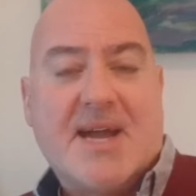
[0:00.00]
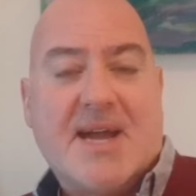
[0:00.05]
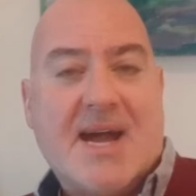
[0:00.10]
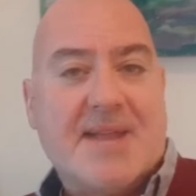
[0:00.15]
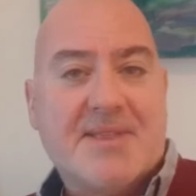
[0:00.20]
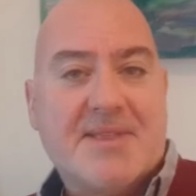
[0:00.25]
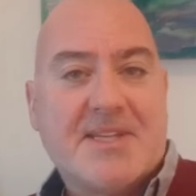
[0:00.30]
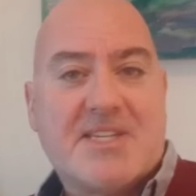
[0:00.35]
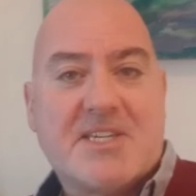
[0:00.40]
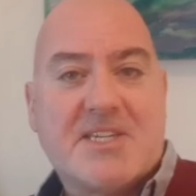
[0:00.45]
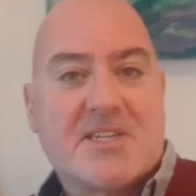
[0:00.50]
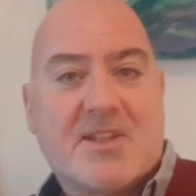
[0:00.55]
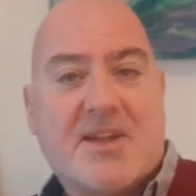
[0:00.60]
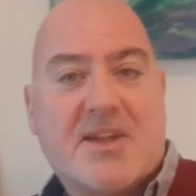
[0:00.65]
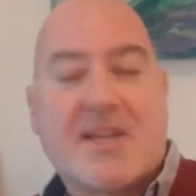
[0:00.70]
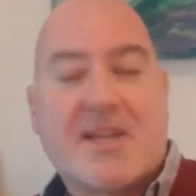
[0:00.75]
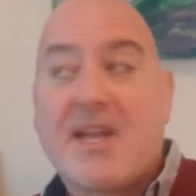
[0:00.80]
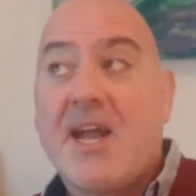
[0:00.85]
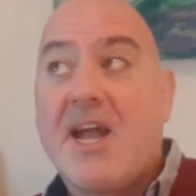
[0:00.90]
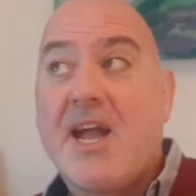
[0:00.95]
and this is
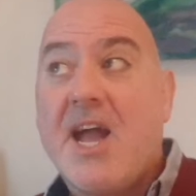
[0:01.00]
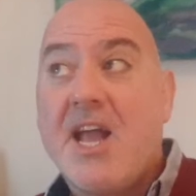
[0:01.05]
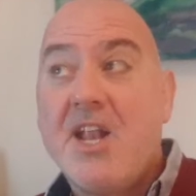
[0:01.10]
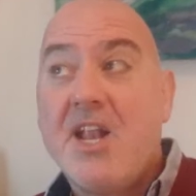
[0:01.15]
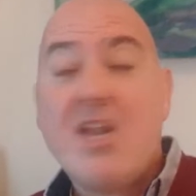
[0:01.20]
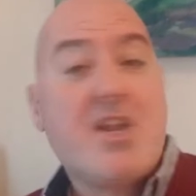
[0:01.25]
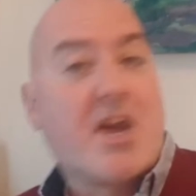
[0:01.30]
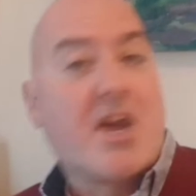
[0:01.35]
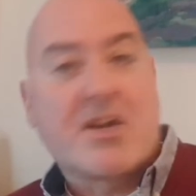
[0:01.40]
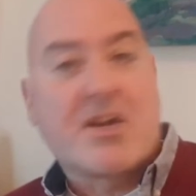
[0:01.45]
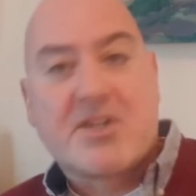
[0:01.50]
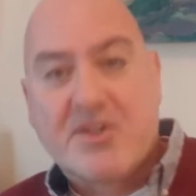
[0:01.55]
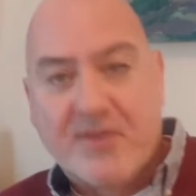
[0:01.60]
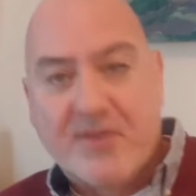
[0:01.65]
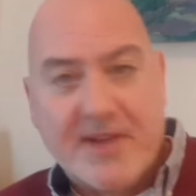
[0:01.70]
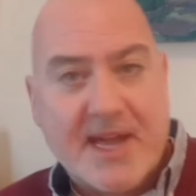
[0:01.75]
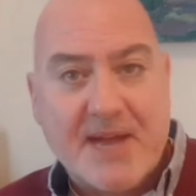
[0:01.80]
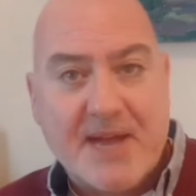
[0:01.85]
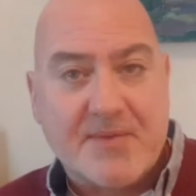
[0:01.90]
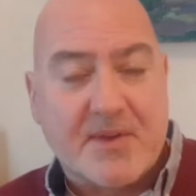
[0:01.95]
like
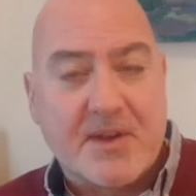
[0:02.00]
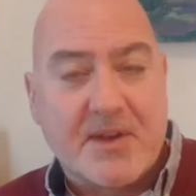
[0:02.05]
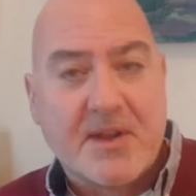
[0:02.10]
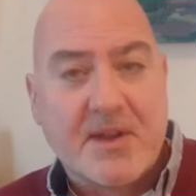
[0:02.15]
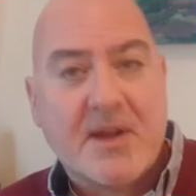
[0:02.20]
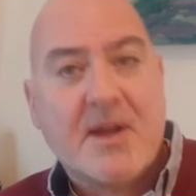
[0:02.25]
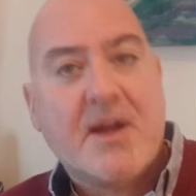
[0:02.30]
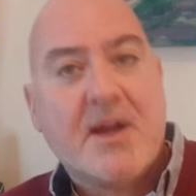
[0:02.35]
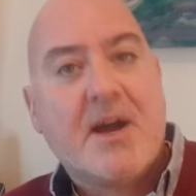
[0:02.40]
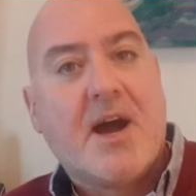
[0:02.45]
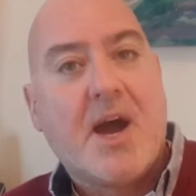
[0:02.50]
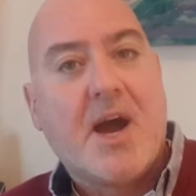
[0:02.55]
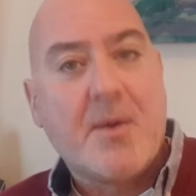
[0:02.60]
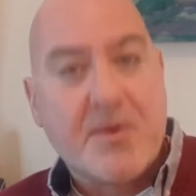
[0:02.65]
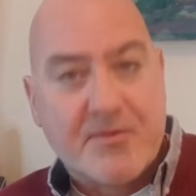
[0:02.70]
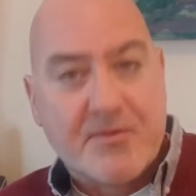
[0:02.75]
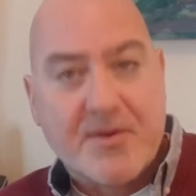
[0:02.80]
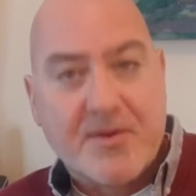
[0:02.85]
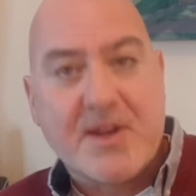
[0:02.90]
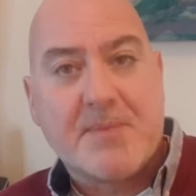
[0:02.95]
luxury heaven, I
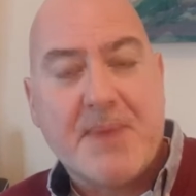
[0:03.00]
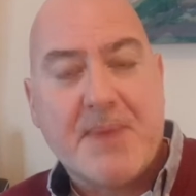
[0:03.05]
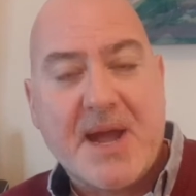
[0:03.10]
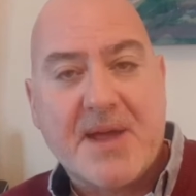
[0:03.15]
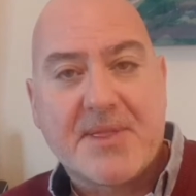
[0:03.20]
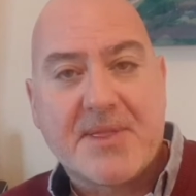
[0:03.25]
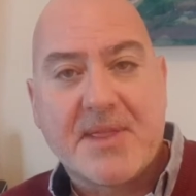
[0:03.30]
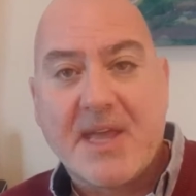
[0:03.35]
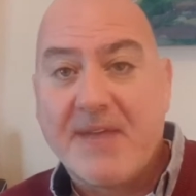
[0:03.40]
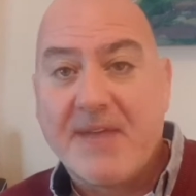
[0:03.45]
would run a bath.